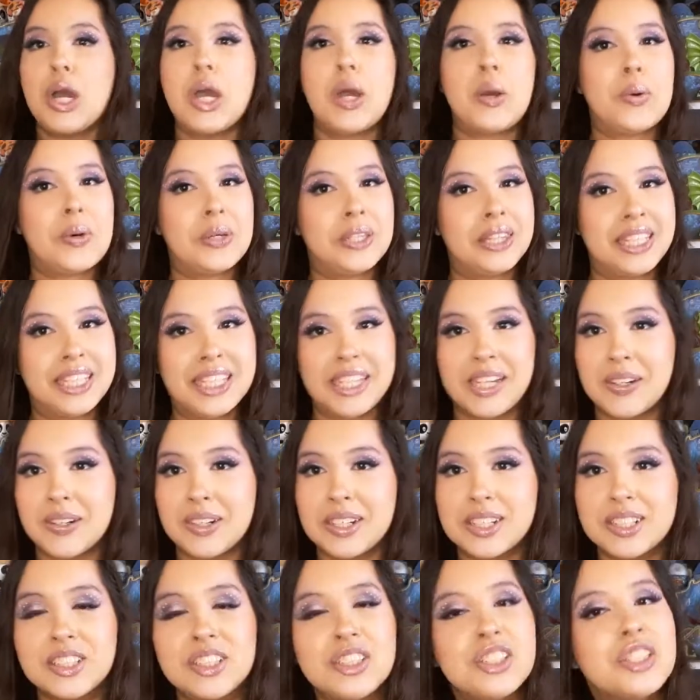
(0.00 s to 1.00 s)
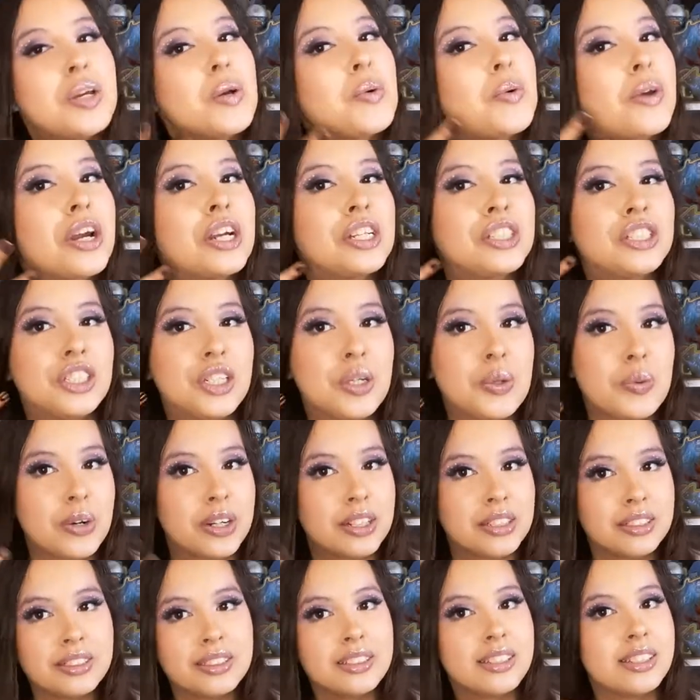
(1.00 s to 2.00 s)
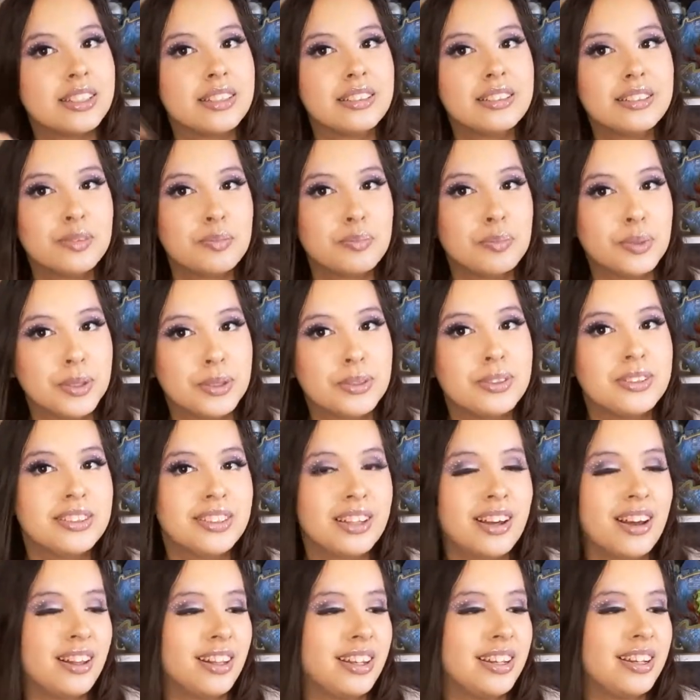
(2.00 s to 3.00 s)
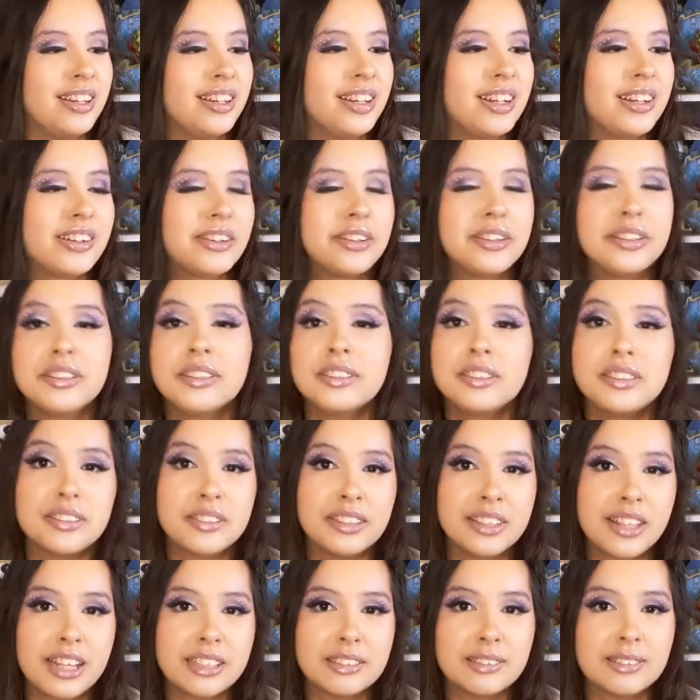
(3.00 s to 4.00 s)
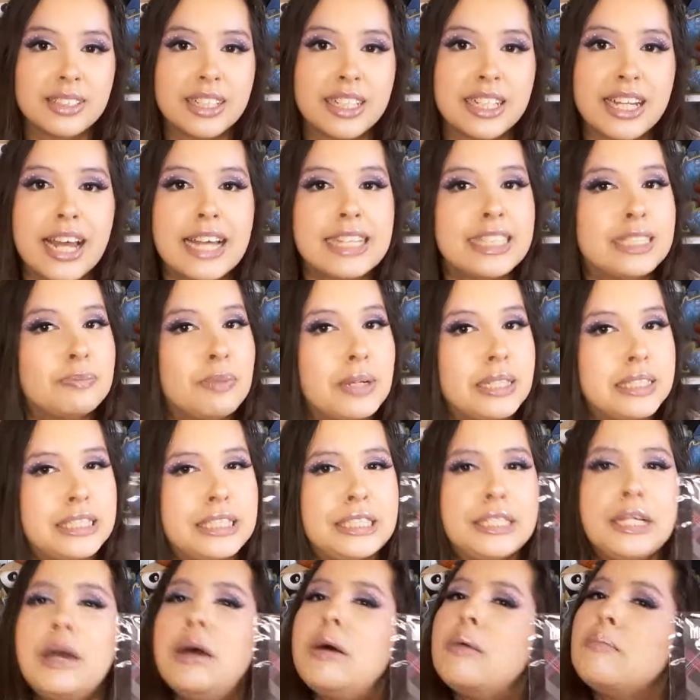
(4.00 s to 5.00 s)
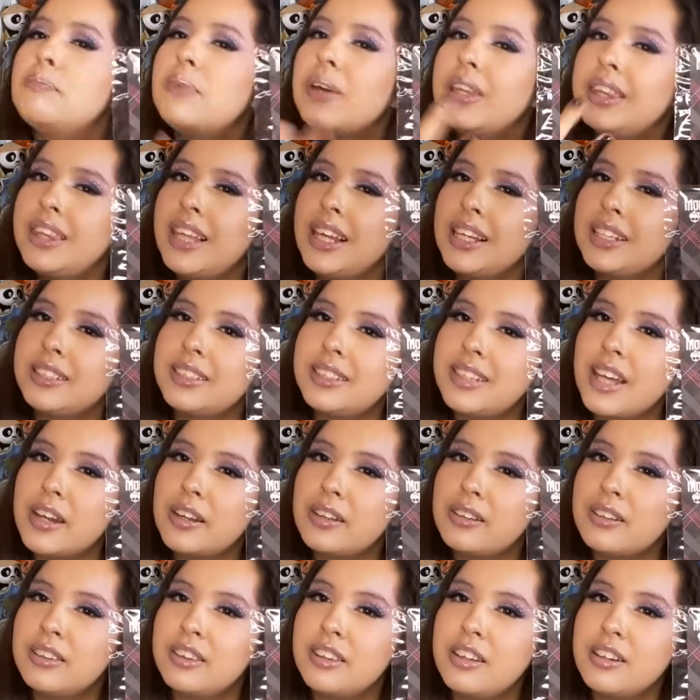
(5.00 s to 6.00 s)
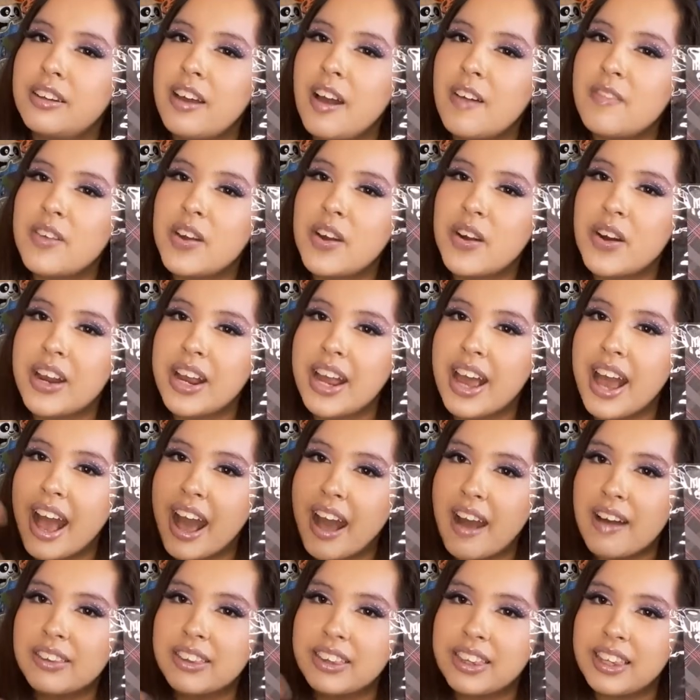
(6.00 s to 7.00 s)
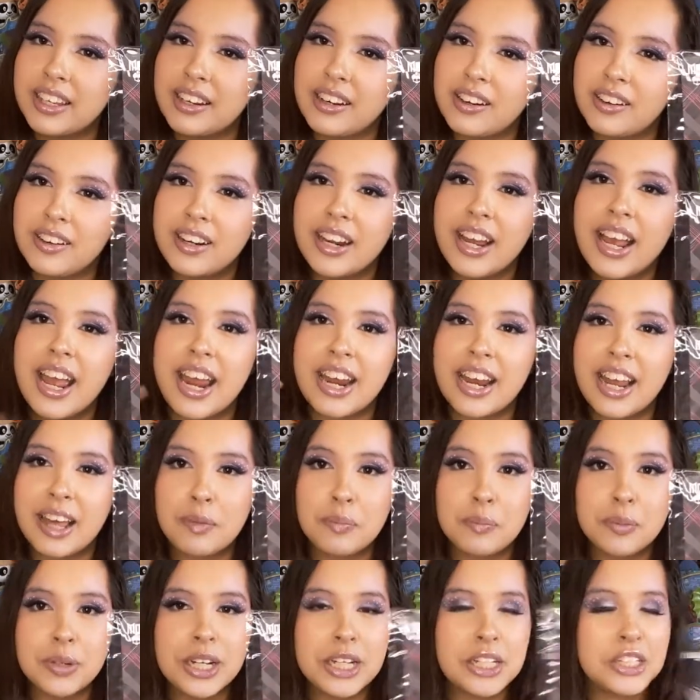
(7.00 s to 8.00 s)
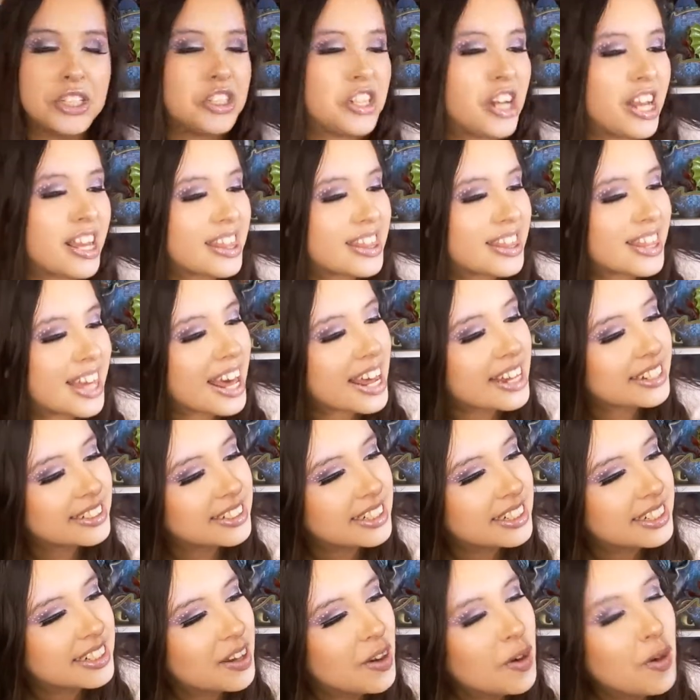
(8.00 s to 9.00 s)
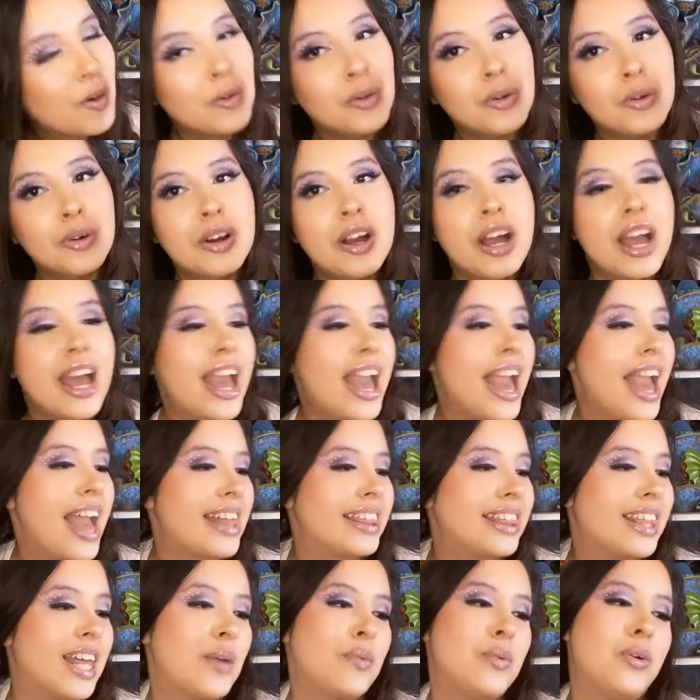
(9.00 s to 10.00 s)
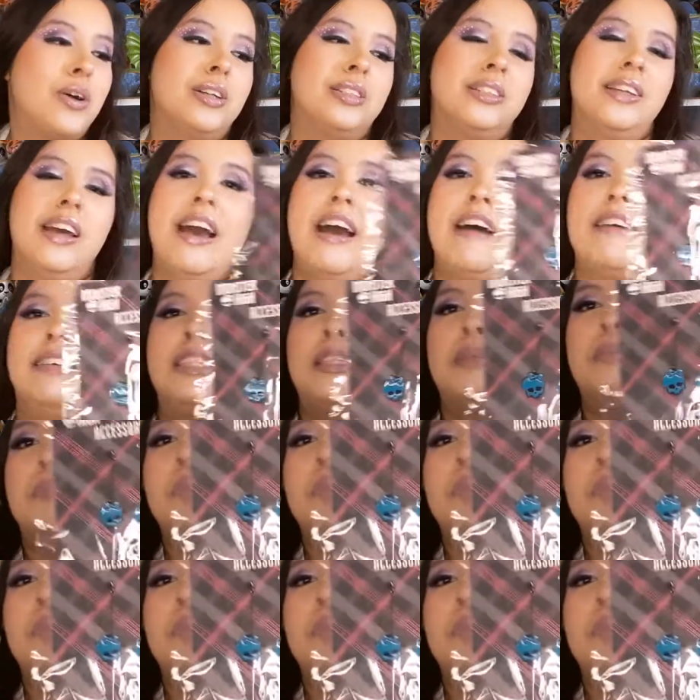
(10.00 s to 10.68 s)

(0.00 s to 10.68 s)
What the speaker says: with the earrings she wears these blue skulllet earrings. So that's really nice. But they subtle, they're not very out there. And I appreciate that. And then we also have